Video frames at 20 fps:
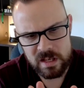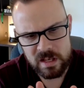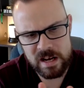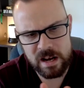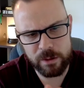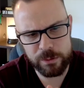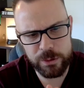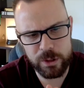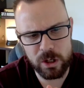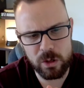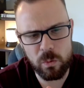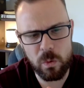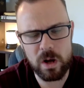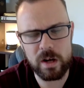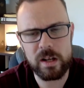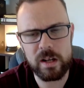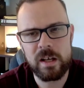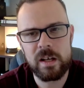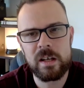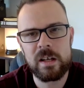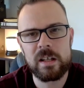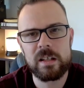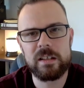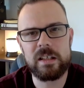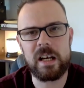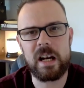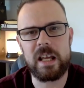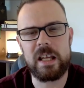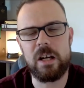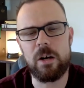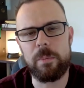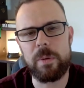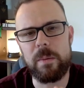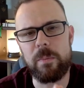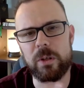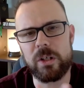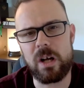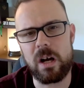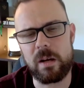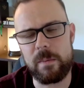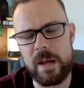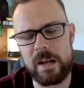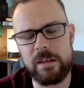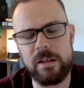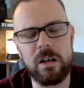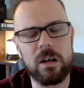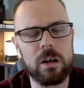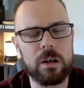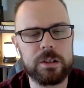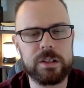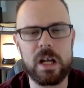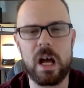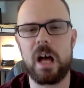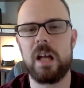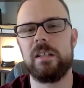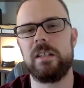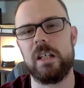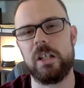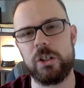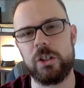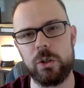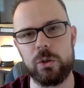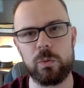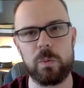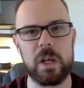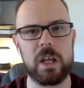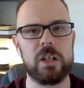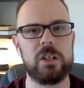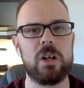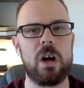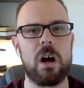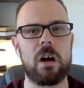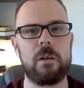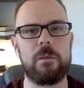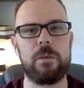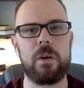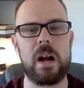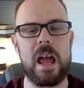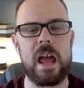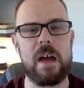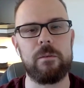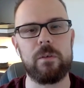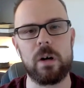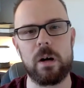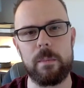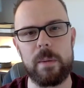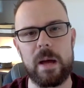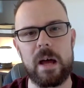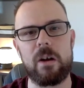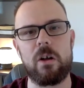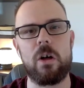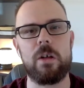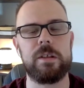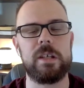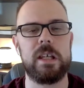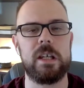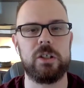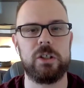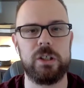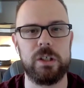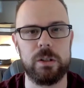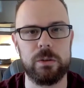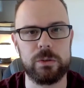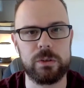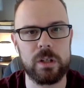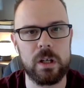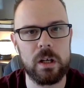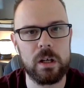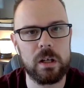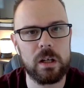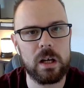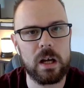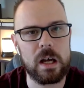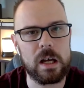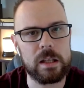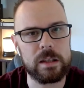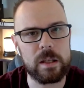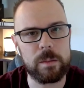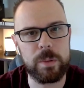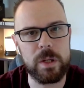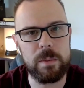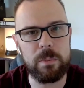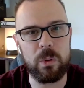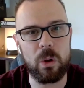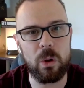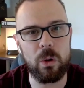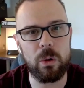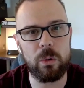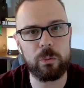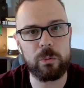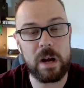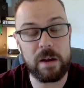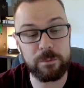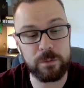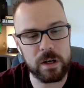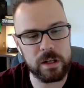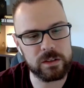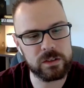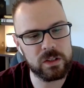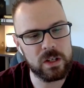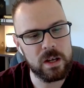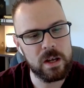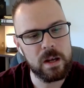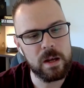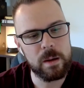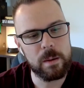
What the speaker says: Now, third one that I hear people talk about, and there are tons of issues. We could talk forever about all the issues that people reference.